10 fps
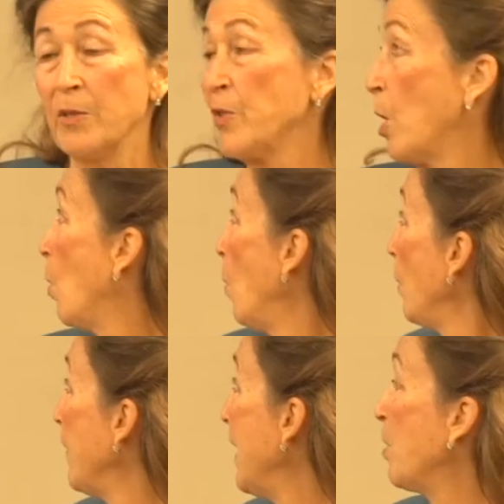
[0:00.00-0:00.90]

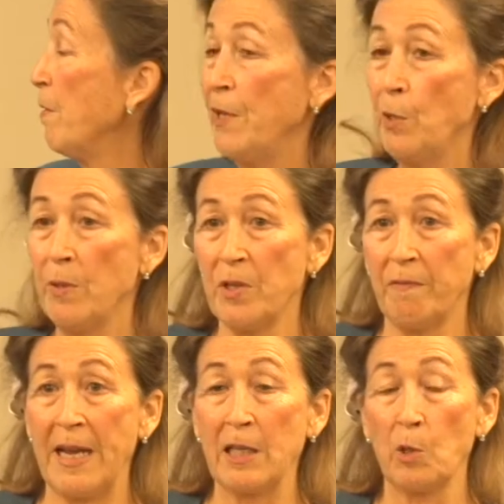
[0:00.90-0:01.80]
So the interview is
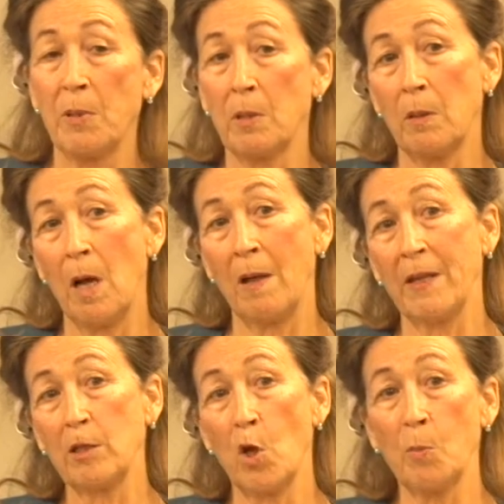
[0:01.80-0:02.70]
available on
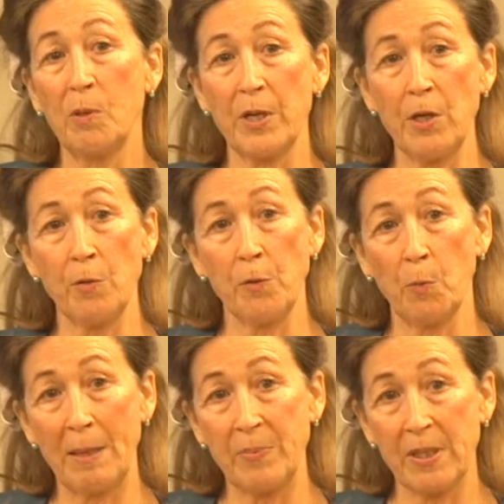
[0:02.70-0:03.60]
the Global Youth
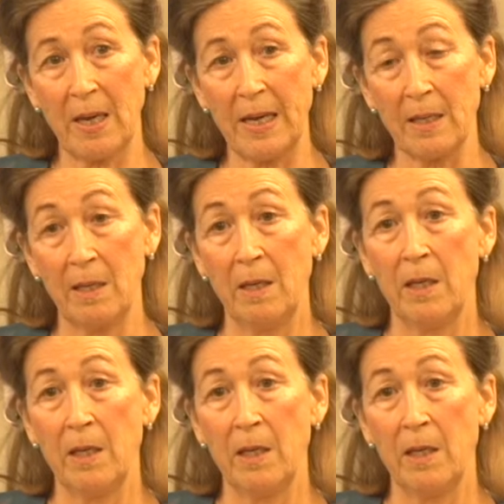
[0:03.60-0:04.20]
website.